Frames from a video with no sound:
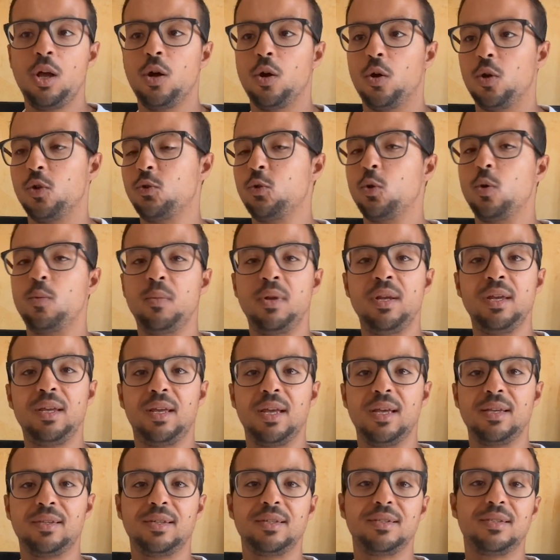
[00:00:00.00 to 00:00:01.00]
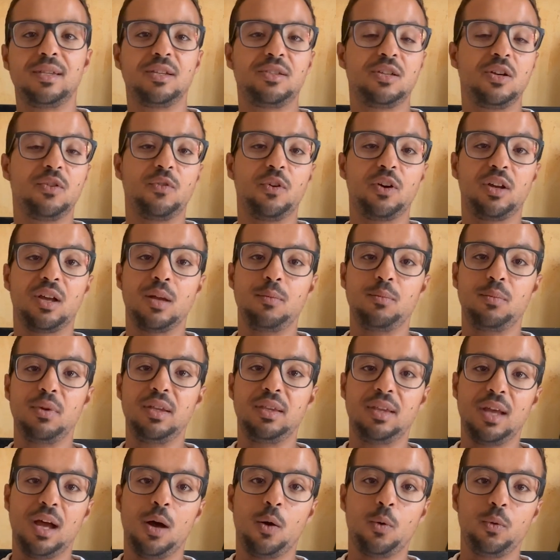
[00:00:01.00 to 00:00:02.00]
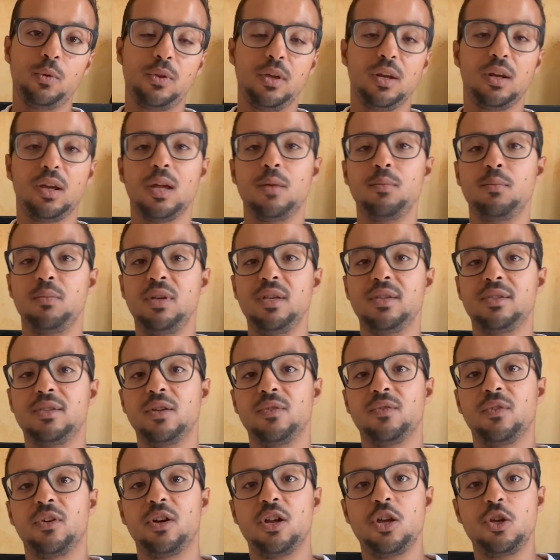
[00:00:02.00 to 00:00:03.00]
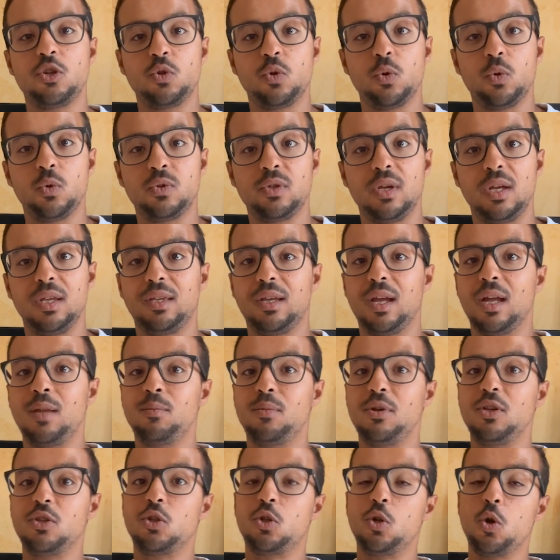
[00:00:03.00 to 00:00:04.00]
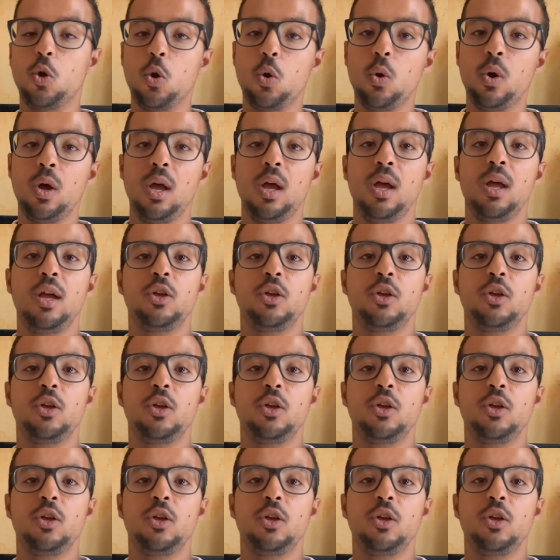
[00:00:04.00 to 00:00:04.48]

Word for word: Also, in many cases, the server can be down, there can be server issues, it can be slow.